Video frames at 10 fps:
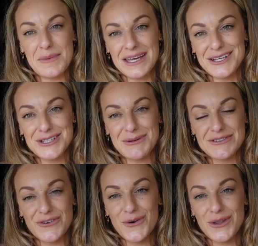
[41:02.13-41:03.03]
thank you so much
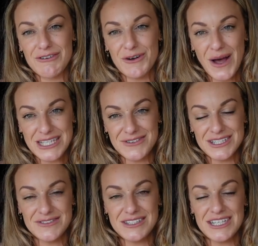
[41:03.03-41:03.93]
for the request for
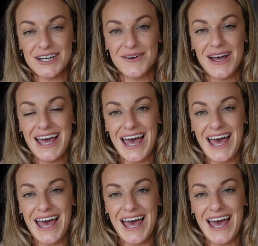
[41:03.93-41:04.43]
this video